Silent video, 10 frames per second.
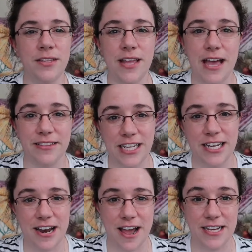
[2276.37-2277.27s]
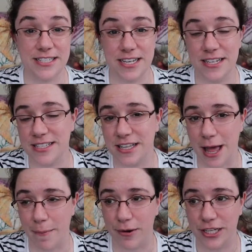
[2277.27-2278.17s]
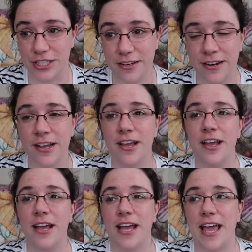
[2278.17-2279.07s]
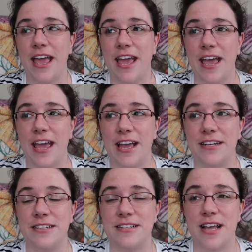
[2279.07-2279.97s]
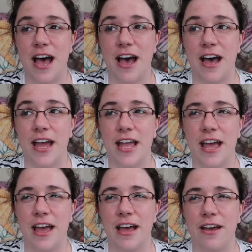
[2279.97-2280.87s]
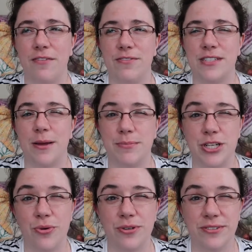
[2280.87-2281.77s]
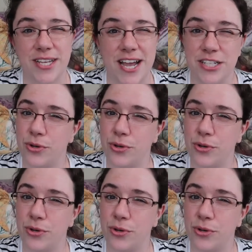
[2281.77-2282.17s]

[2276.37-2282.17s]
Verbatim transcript: that Lynn and I did as a collaboration. And I have some tonal dye